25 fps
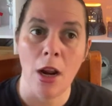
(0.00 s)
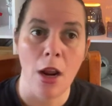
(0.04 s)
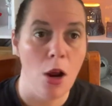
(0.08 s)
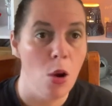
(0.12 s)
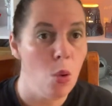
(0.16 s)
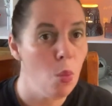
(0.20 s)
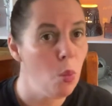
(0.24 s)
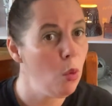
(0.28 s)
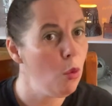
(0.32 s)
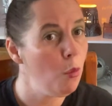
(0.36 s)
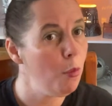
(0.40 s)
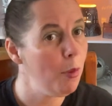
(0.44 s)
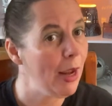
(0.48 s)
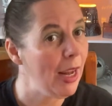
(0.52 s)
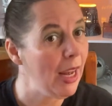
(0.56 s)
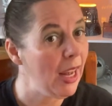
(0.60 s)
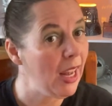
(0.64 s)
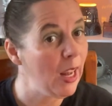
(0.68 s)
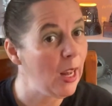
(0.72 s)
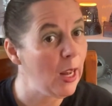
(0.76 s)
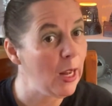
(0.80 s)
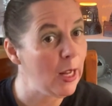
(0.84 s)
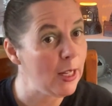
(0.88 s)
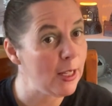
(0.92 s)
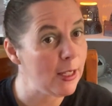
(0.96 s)
will be
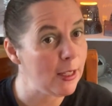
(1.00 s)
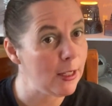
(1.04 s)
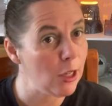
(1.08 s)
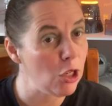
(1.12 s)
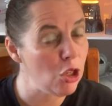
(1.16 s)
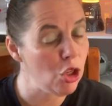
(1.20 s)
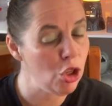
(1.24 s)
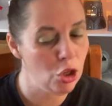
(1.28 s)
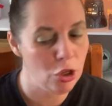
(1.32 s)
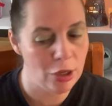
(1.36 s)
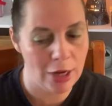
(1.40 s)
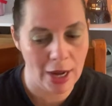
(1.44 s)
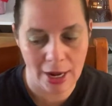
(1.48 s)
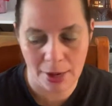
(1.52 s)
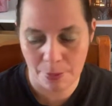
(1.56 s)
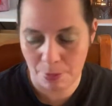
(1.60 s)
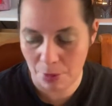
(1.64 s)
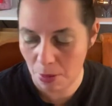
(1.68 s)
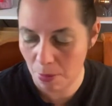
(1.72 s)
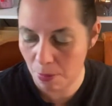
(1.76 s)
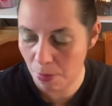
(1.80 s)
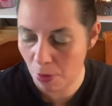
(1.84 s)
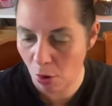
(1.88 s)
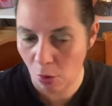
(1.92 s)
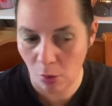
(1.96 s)
its new name,
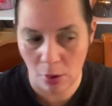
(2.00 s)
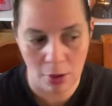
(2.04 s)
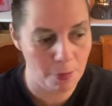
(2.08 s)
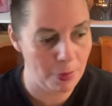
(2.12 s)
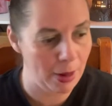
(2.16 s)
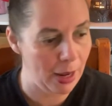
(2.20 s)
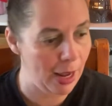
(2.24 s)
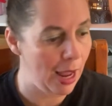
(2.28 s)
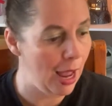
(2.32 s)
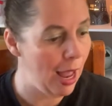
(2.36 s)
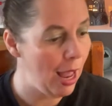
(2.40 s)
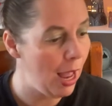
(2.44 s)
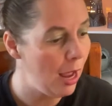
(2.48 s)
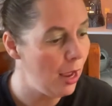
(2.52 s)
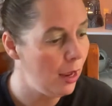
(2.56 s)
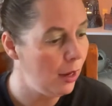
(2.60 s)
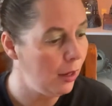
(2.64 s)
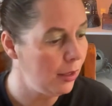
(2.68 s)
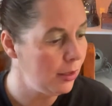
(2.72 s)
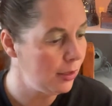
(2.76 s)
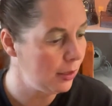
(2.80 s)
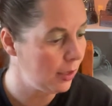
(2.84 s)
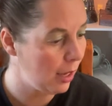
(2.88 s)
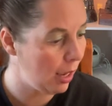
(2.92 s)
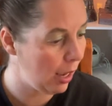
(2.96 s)
Polar Bear
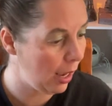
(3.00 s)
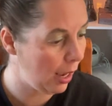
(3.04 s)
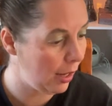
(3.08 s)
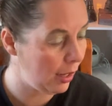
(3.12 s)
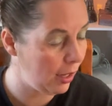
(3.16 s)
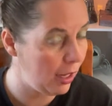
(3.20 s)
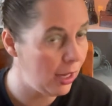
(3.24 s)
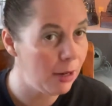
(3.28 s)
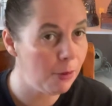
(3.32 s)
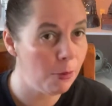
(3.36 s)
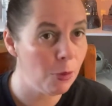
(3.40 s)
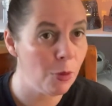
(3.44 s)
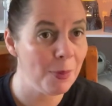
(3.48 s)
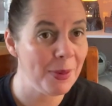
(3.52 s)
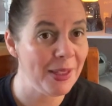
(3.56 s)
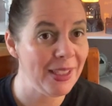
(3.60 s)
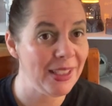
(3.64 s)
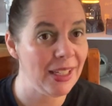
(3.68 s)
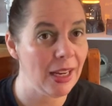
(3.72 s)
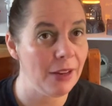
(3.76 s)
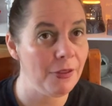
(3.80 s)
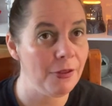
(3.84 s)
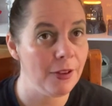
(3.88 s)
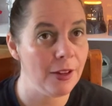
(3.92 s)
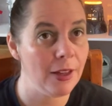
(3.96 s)
Hugs, and it will be
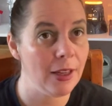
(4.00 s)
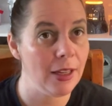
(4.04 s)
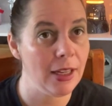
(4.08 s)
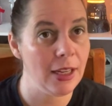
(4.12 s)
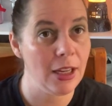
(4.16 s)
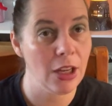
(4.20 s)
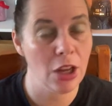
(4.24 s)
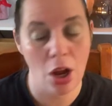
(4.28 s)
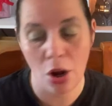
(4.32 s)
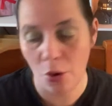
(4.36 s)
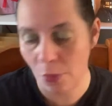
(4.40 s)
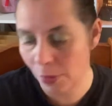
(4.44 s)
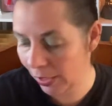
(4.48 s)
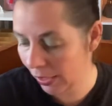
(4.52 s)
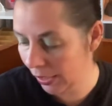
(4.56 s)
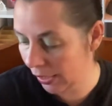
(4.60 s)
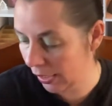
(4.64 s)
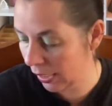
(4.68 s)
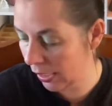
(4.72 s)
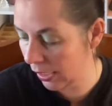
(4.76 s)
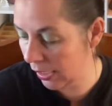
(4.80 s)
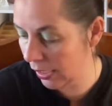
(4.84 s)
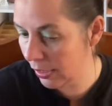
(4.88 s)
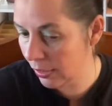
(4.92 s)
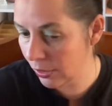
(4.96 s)
definitely going
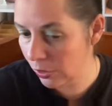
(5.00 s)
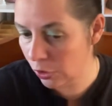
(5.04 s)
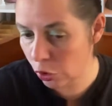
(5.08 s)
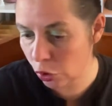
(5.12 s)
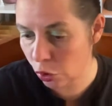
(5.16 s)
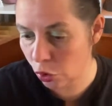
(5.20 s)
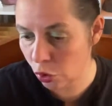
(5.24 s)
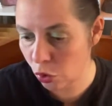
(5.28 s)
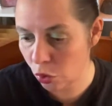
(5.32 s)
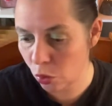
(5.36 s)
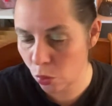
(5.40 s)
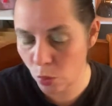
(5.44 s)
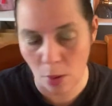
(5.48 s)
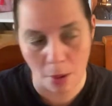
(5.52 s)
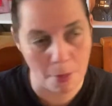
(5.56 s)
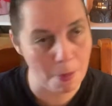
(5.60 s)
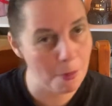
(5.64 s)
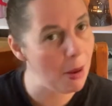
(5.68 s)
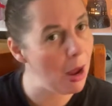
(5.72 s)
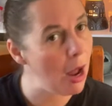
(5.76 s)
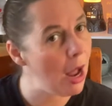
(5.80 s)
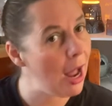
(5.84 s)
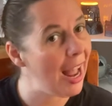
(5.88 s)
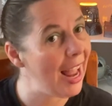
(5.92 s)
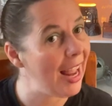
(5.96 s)
into
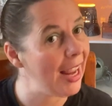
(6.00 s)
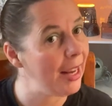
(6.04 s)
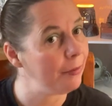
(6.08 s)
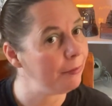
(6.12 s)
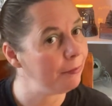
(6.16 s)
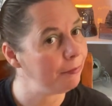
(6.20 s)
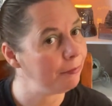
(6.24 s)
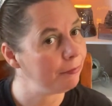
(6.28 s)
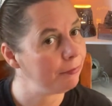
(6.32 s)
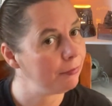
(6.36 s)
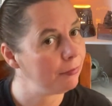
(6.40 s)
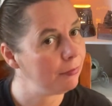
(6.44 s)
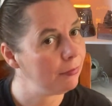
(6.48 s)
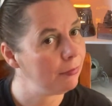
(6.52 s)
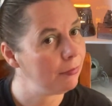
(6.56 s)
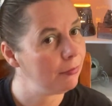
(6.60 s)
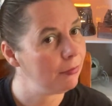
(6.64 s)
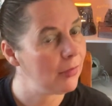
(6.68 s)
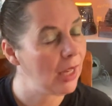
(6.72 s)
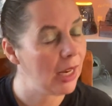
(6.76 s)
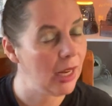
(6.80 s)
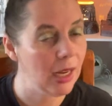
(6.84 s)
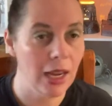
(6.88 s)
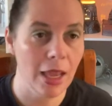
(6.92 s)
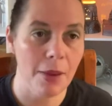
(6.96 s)
my
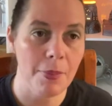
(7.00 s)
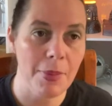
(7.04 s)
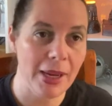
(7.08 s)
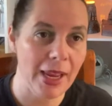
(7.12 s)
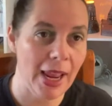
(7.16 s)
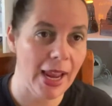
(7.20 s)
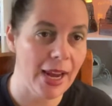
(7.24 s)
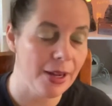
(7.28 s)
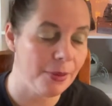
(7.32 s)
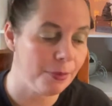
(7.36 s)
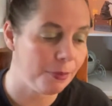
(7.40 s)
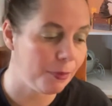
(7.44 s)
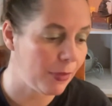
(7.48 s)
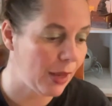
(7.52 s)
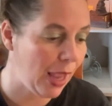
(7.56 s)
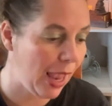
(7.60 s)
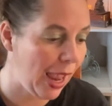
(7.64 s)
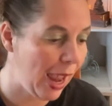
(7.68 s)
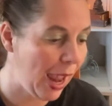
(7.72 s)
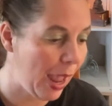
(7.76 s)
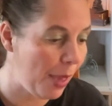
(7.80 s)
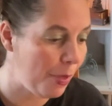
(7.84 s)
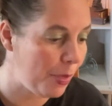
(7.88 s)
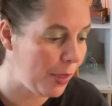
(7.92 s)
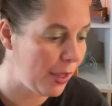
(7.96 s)
club again
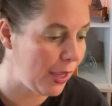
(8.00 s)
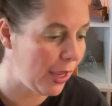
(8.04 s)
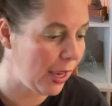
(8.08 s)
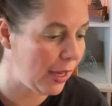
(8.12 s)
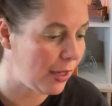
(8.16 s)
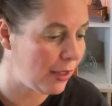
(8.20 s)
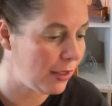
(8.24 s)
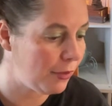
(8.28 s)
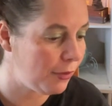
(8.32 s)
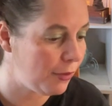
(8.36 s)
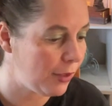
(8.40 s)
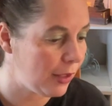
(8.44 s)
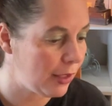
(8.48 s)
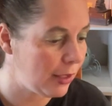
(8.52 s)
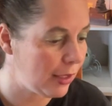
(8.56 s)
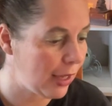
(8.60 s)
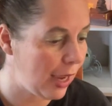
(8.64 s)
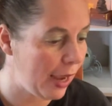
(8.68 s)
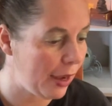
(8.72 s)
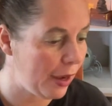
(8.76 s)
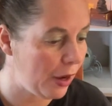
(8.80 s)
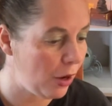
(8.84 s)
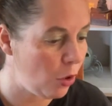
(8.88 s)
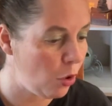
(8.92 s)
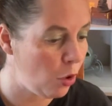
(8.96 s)
at the end of this
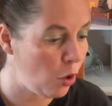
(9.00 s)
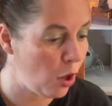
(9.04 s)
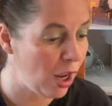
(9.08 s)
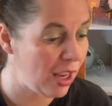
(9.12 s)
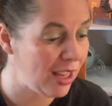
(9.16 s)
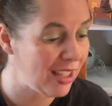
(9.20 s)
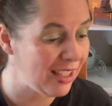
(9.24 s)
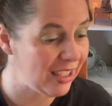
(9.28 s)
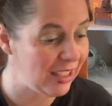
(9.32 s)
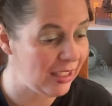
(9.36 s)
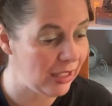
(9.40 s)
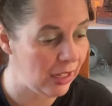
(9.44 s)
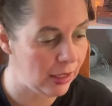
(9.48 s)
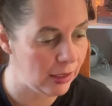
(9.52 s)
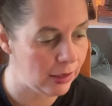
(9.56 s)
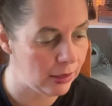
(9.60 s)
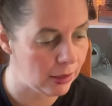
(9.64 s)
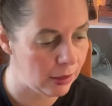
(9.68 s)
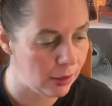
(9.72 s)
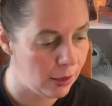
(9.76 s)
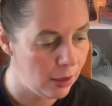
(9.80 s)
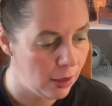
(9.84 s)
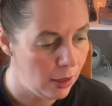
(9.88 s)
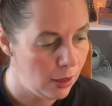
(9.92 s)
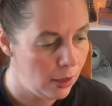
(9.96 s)
catalogue season.
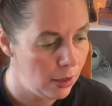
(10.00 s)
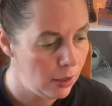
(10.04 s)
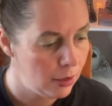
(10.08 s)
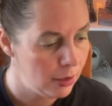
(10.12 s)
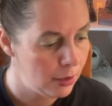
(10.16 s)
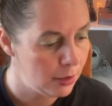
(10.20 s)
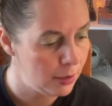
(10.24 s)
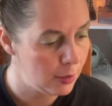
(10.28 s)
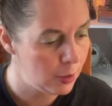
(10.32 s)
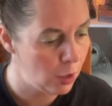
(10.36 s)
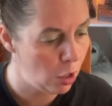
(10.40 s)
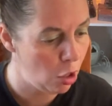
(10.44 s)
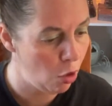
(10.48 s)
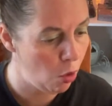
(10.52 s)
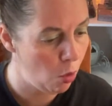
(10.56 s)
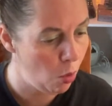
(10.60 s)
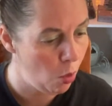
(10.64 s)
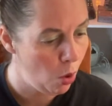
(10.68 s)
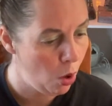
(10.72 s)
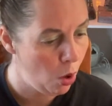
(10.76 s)
So